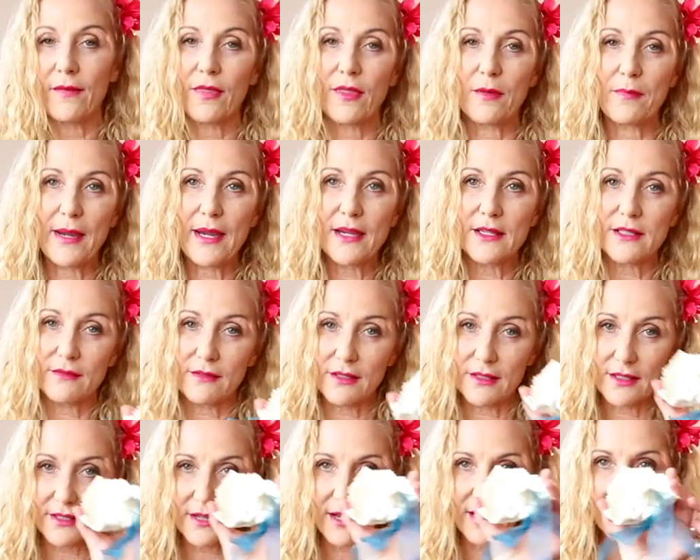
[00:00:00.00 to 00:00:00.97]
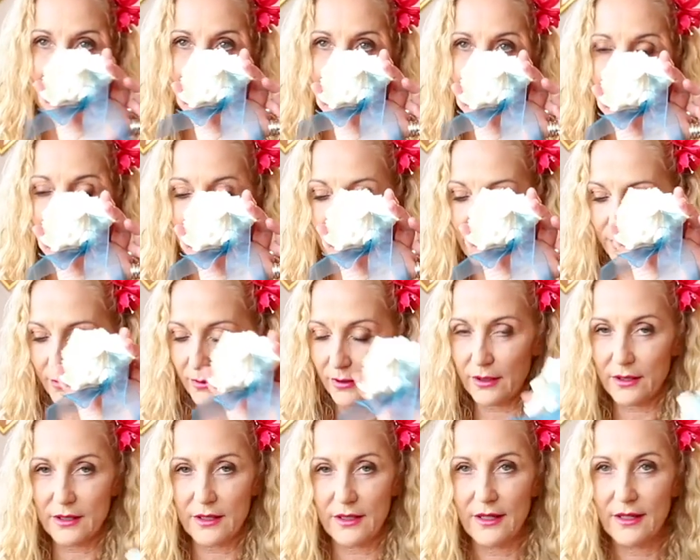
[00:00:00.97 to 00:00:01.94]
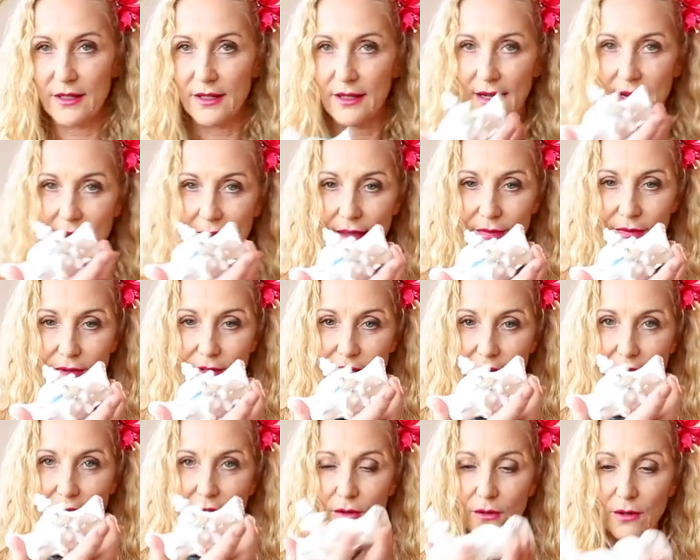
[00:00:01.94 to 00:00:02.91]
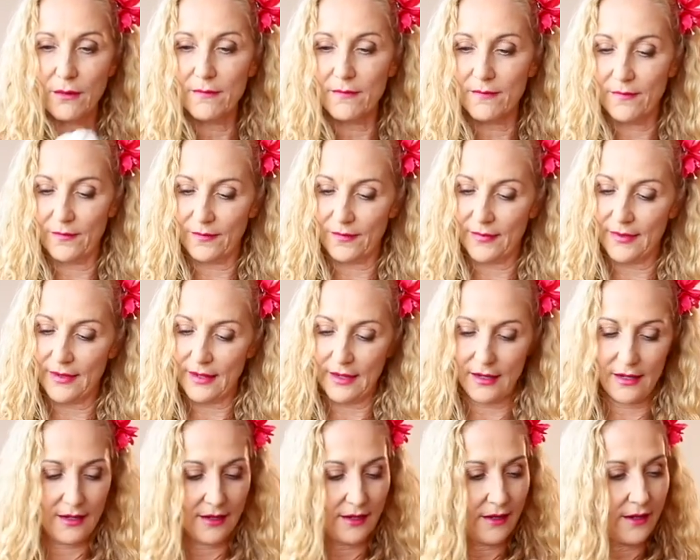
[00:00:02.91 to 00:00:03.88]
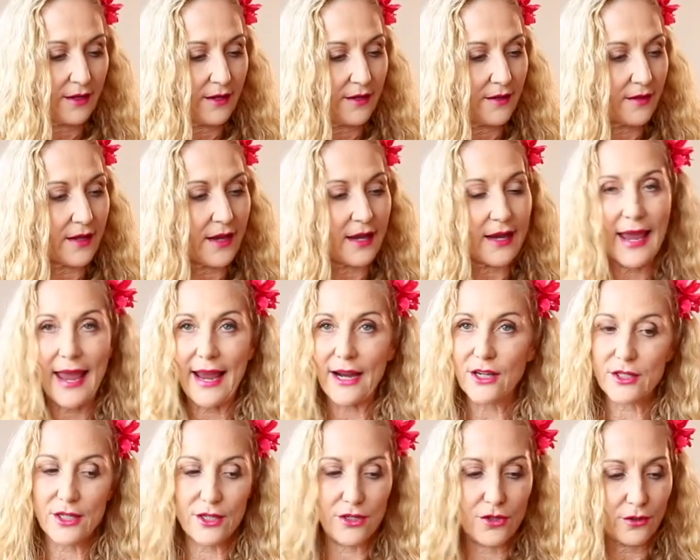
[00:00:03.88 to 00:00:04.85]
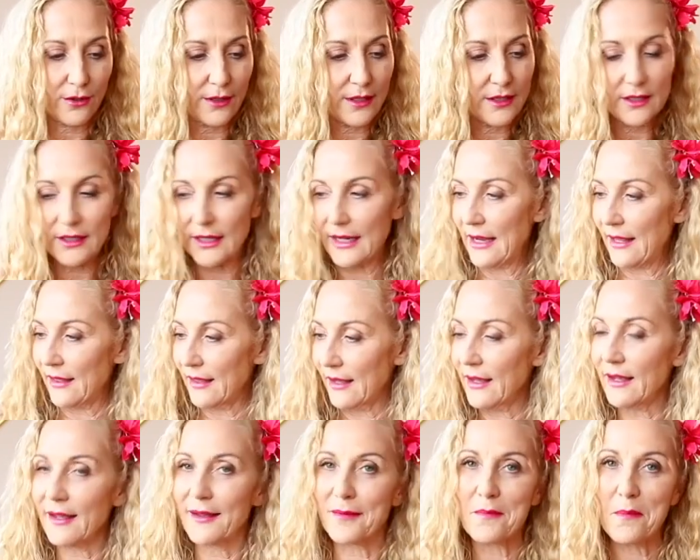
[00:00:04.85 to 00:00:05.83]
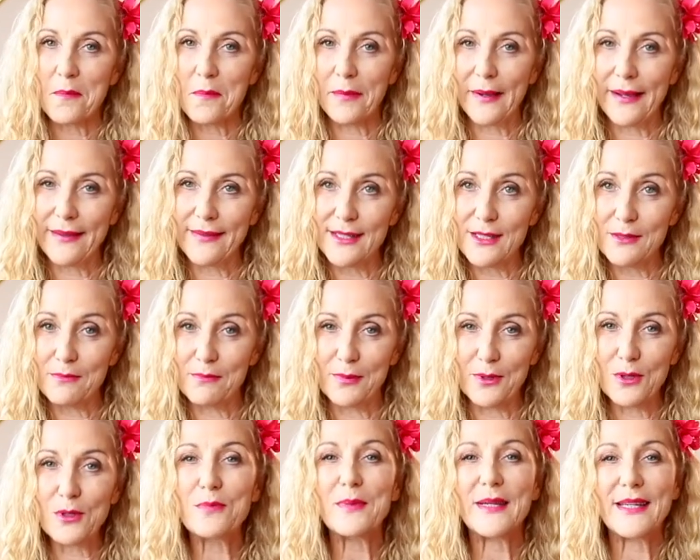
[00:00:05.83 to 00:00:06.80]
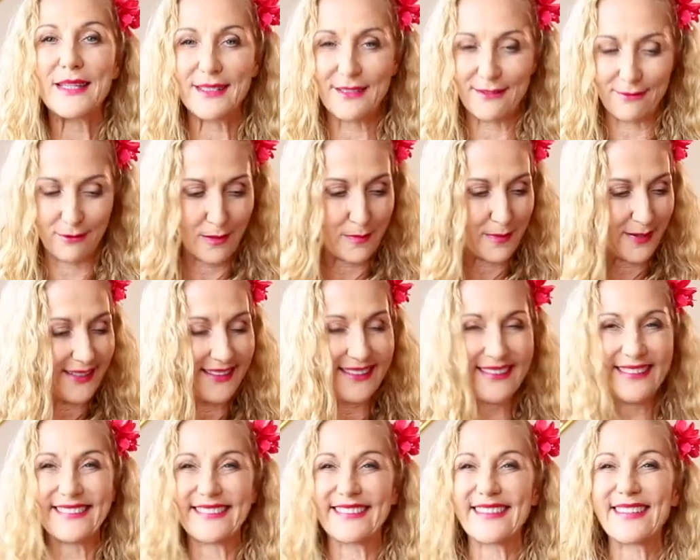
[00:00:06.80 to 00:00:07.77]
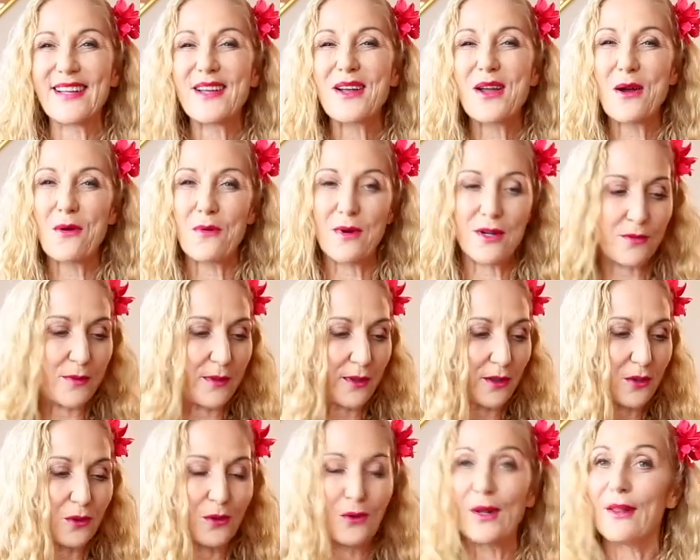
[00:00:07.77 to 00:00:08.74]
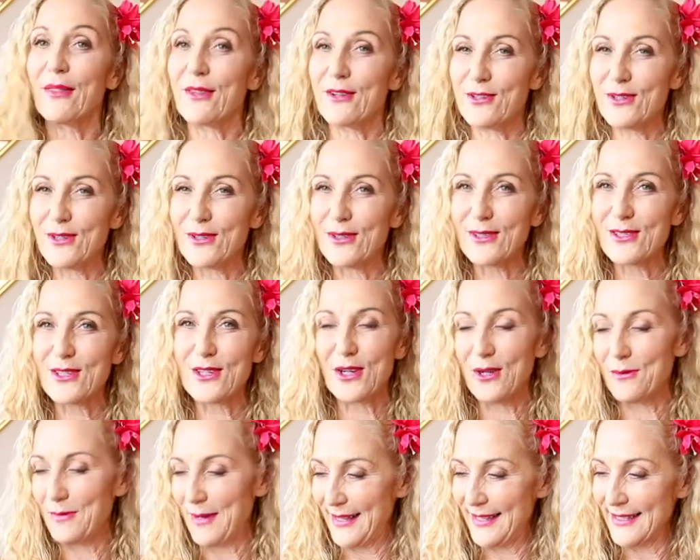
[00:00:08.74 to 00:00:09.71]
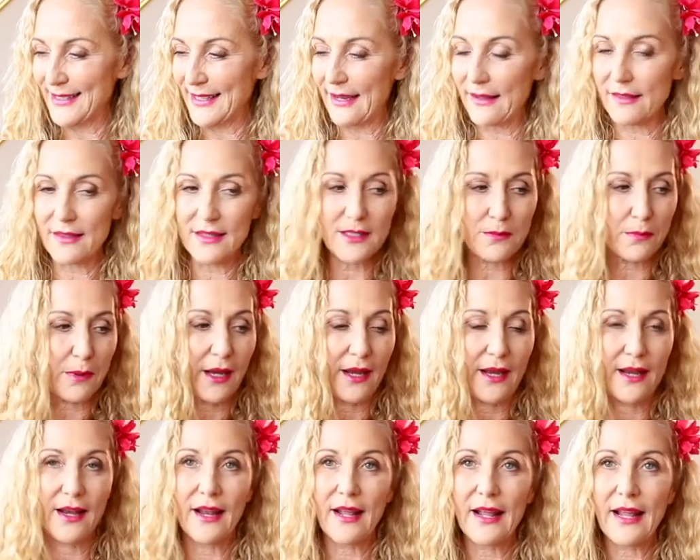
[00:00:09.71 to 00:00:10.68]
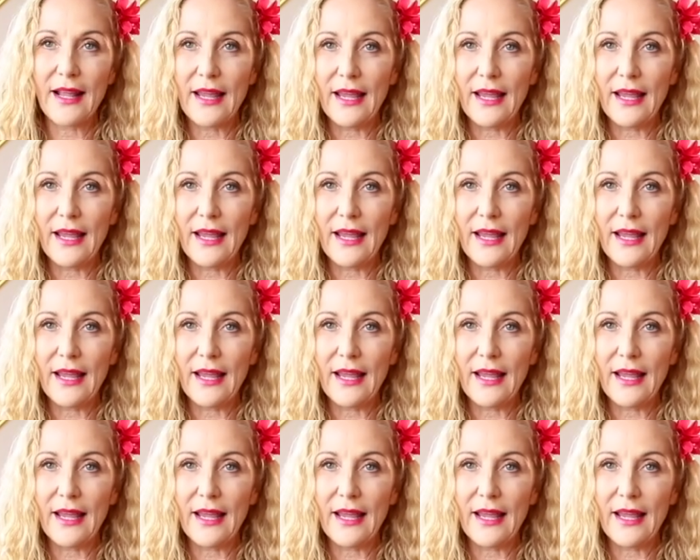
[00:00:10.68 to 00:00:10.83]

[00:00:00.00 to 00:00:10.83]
the base of the skull, the occiput, and the sacrum, they actually join together by this blue piece of ribbon, which we'll call the dural tube inside the spine,